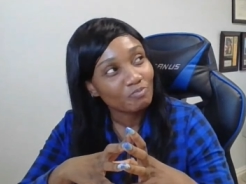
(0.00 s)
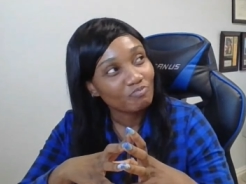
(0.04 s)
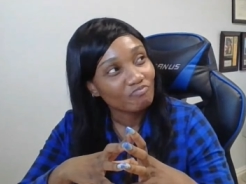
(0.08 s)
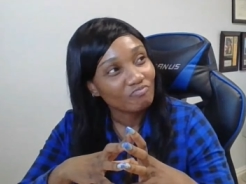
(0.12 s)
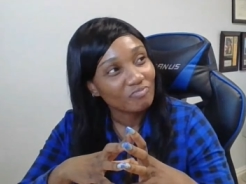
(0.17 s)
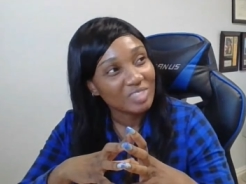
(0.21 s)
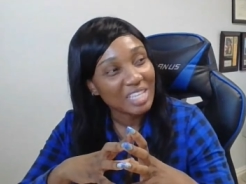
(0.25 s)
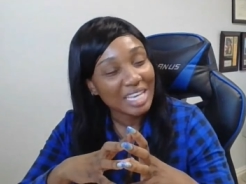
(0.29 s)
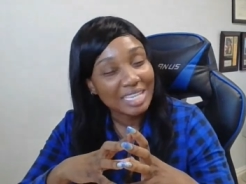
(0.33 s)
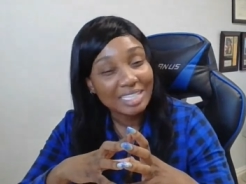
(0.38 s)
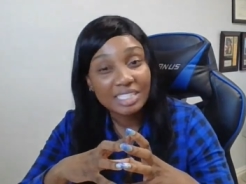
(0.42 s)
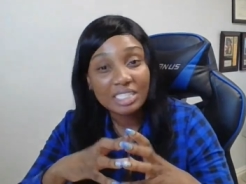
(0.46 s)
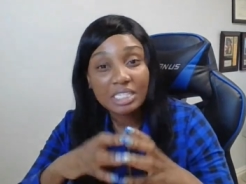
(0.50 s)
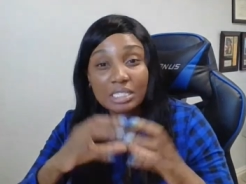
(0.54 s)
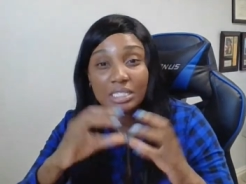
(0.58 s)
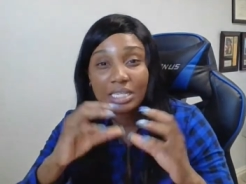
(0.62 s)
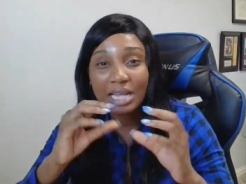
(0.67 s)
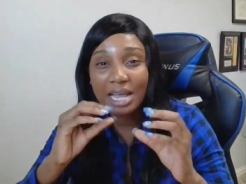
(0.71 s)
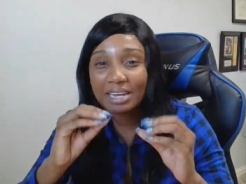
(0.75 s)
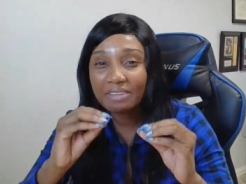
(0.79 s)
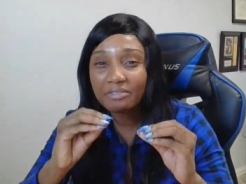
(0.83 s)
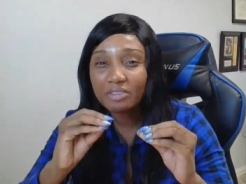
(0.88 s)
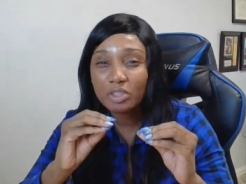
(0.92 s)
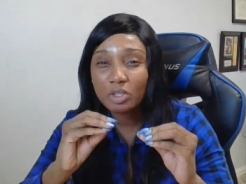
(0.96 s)
like so
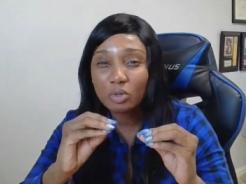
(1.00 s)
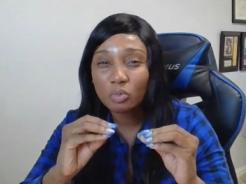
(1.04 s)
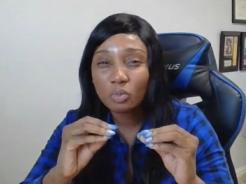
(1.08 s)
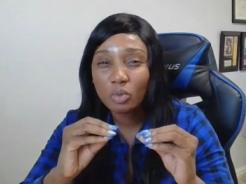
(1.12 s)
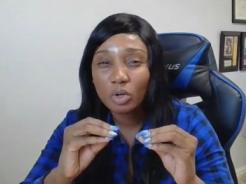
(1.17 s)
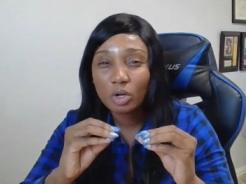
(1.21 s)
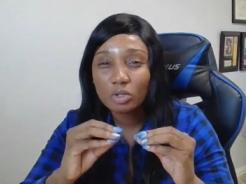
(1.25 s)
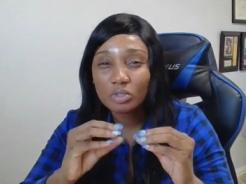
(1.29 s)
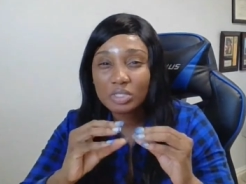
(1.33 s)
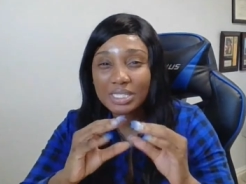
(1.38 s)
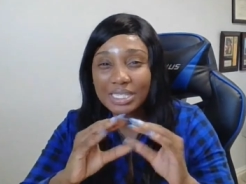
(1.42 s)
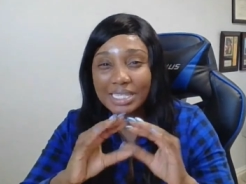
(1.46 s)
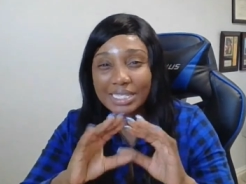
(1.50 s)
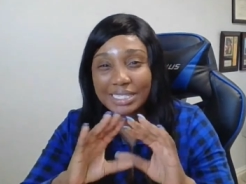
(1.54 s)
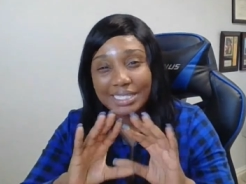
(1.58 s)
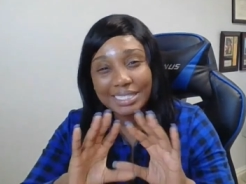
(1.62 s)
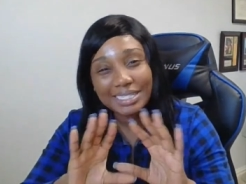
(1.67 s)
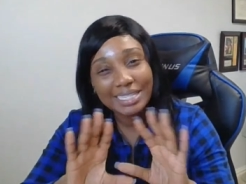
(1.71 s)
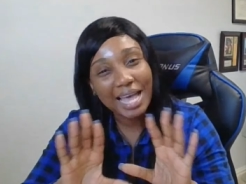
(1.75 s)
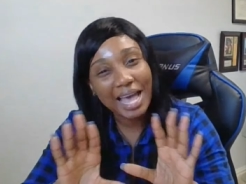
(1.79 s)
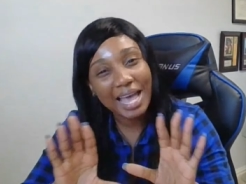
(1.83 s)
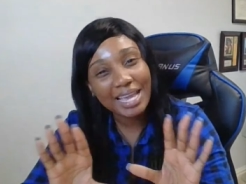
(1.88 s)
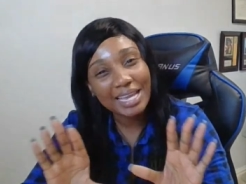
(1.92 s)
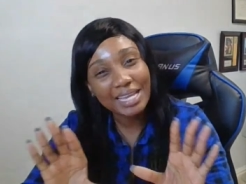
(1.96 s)
not even the world
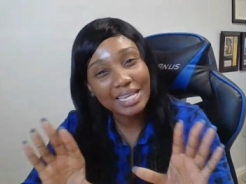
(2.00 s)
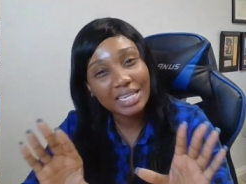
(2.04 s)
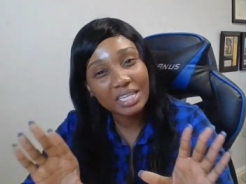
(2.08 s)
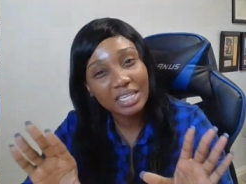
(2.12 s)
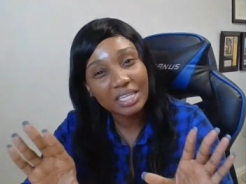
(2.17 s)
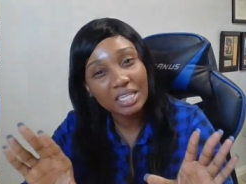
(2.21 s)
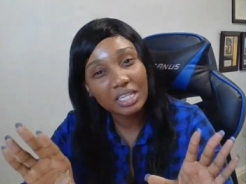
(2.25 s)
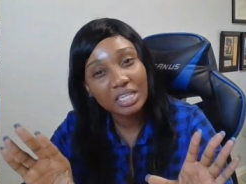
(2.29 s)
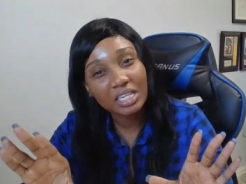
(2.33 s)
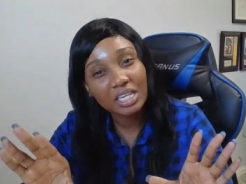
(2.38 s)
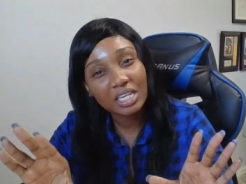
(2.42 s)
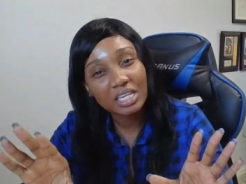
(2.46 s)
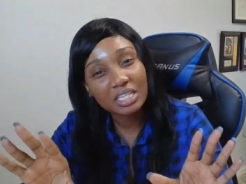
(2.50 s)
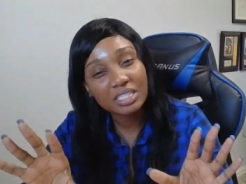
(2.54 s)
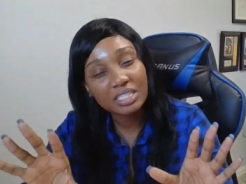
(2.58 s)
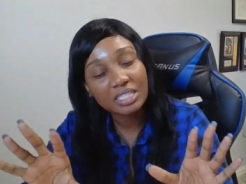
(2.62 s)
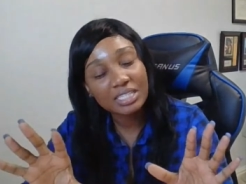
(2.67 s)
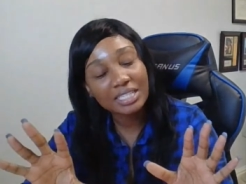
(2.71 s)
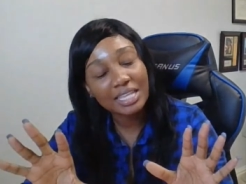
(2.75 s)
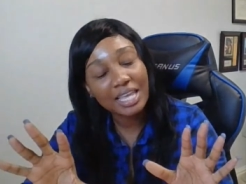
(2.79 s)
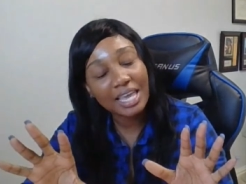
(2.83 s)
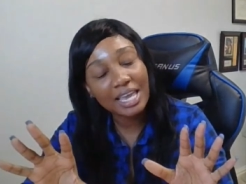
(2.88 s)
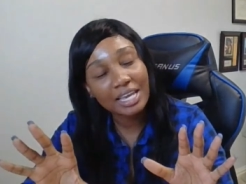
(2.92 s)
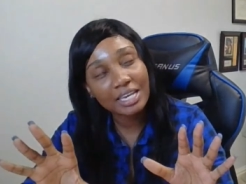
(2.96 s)
society
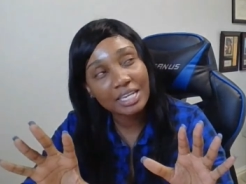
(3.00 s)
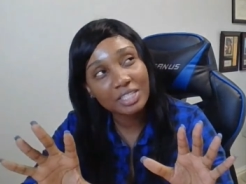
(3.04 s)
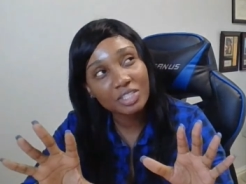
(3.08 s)
it's like